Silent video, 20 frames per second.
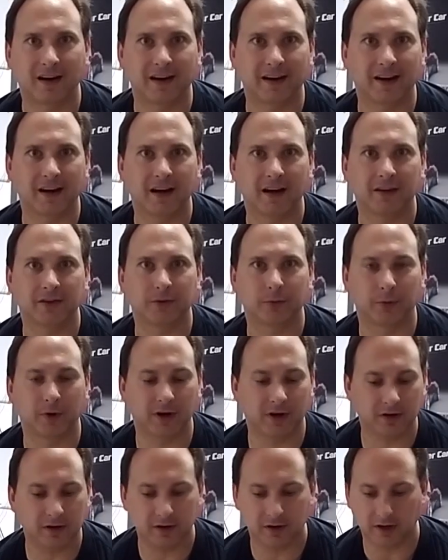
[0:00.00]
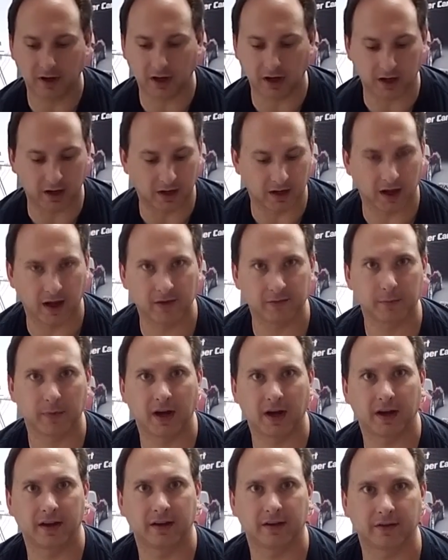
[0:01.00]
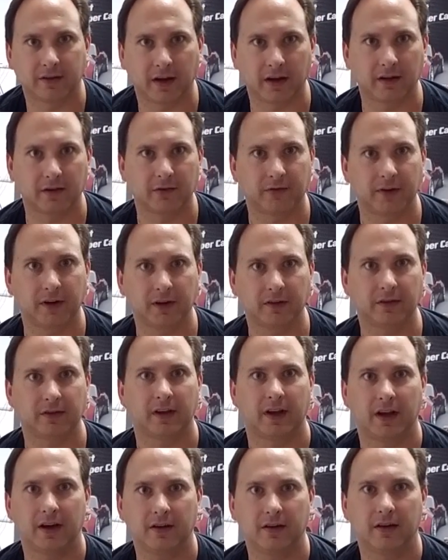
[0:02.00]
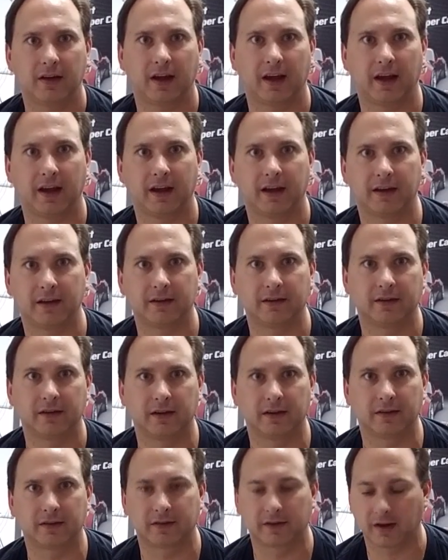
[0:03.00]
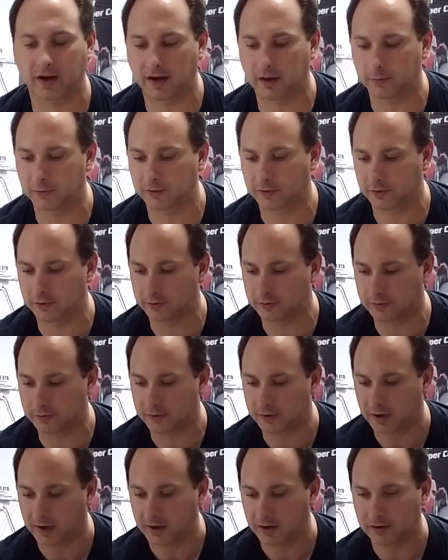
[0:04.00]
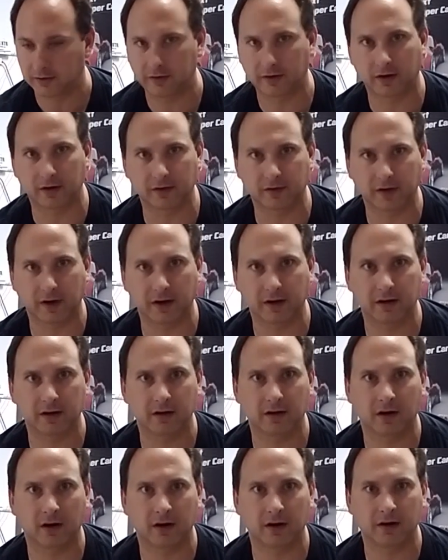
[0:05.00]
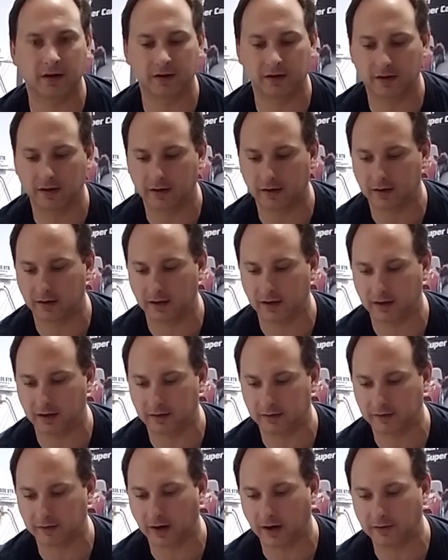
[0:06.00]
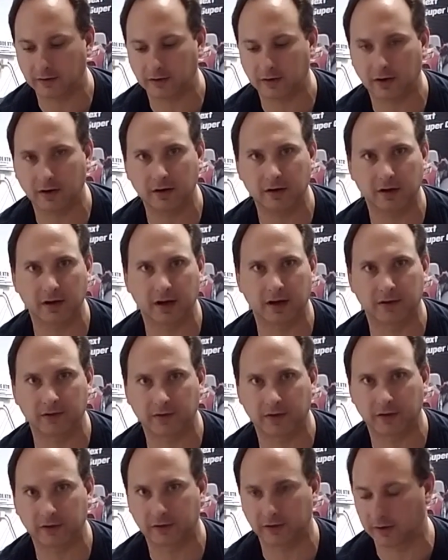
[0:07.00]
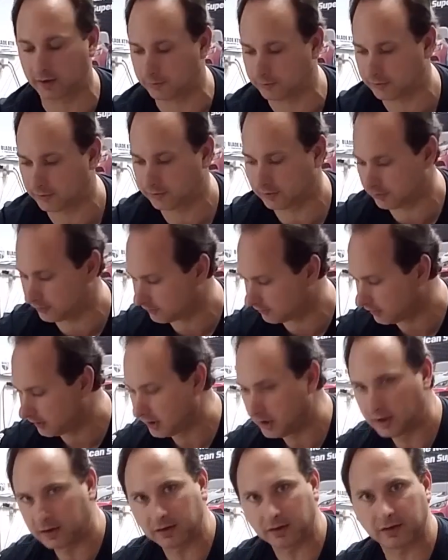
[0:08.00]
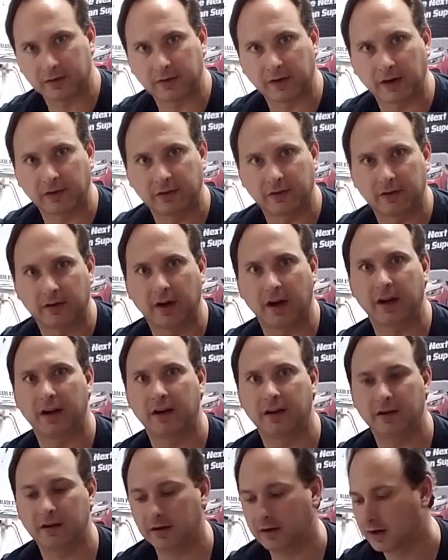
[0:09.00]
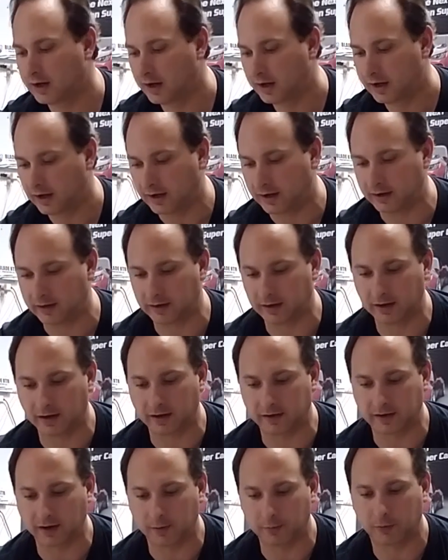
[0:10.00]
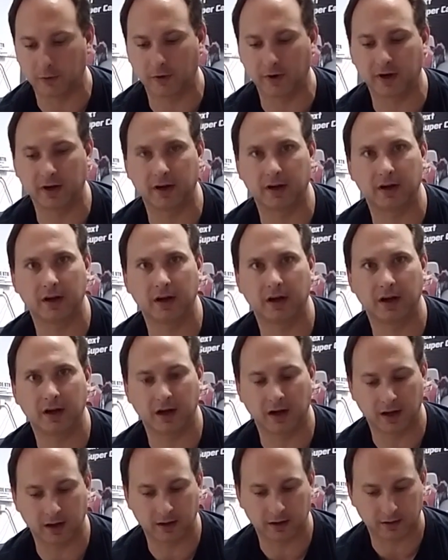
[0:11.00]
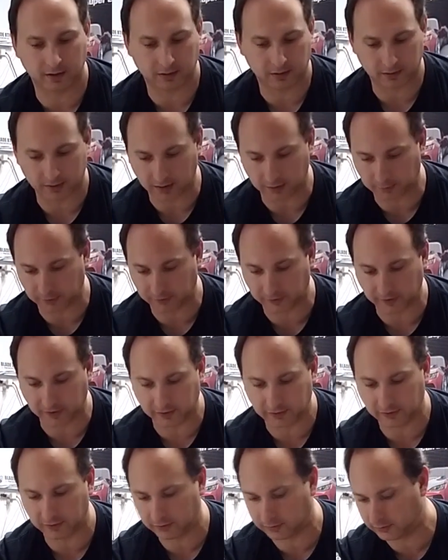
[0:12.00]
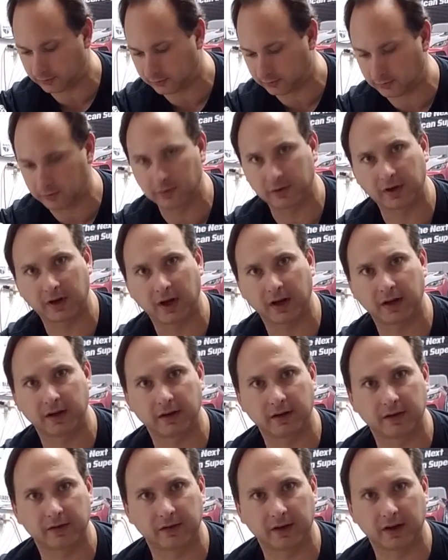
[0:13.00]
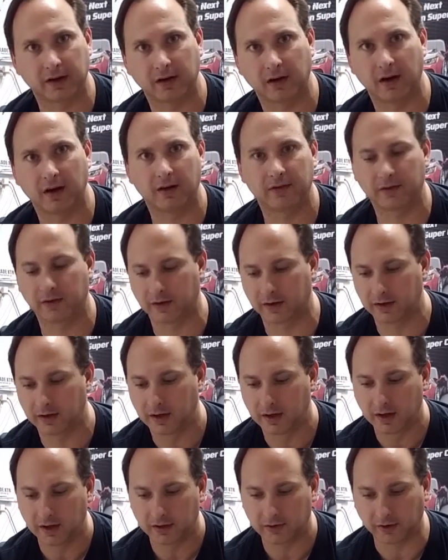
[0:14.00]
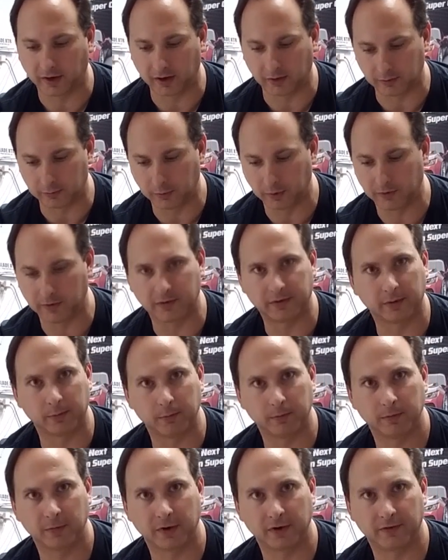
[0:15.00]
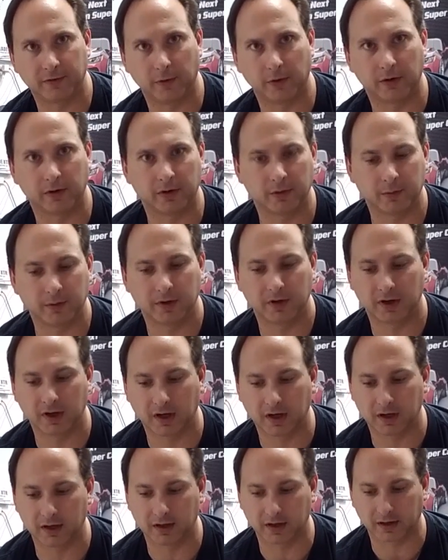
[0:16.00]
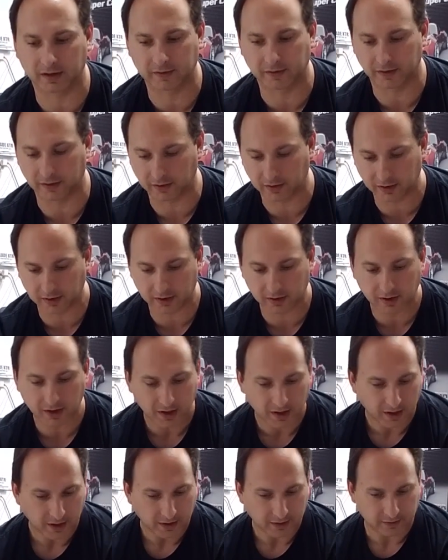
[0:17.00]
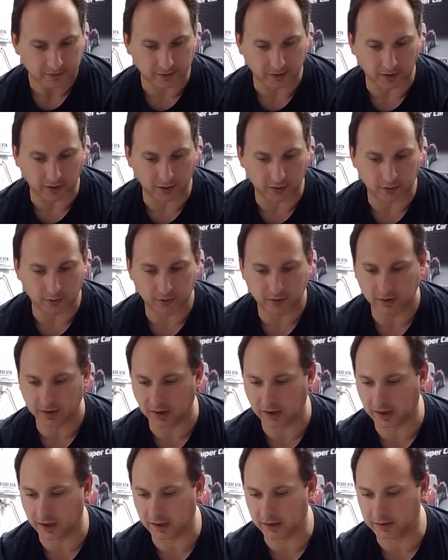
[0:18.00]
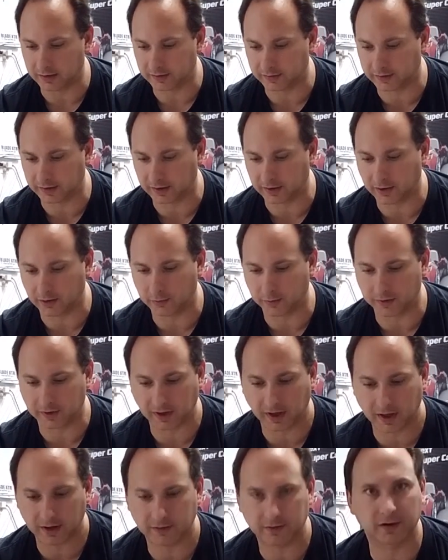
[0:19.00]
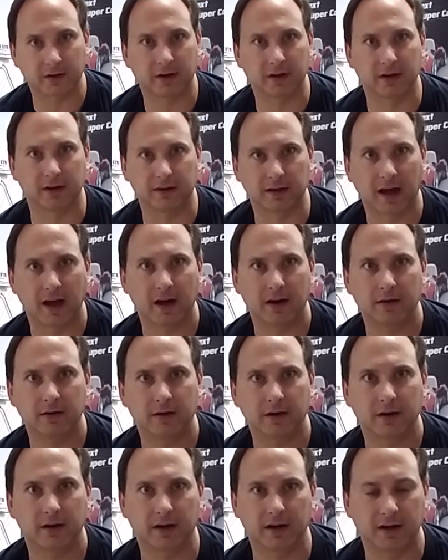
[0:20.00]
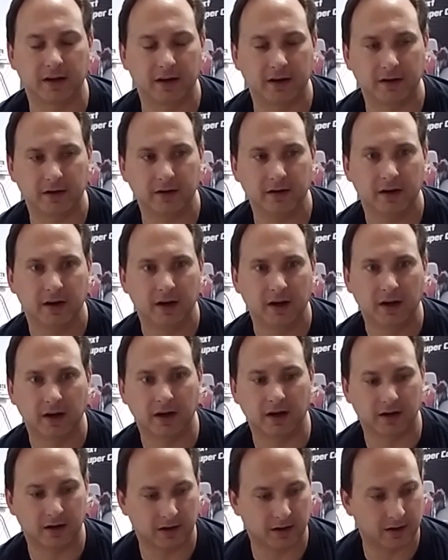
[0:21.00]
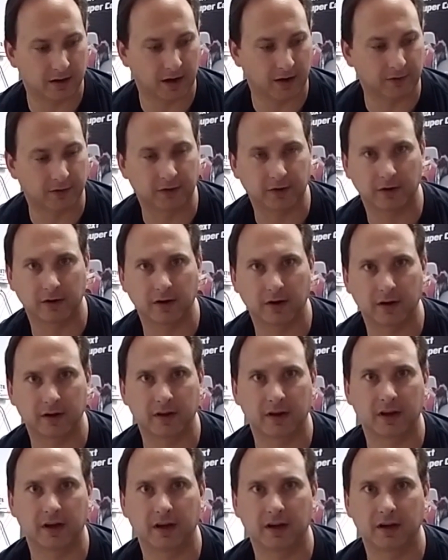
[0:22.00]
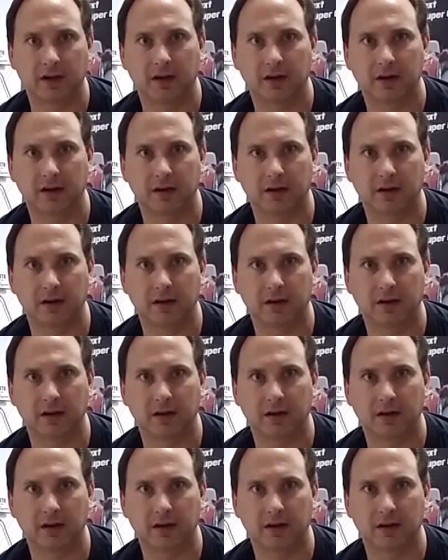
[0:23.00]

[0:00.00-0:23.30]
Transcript: guys, well I have my sander fixed now and it's time to start sanding on the side skirt and finish it up, just this little section right here, and then at that point I'll proceed to cutting this thing off and trying to remove it from the form like I said earlier. So let's get going with that. It's going to get loud in here. I have to turn on the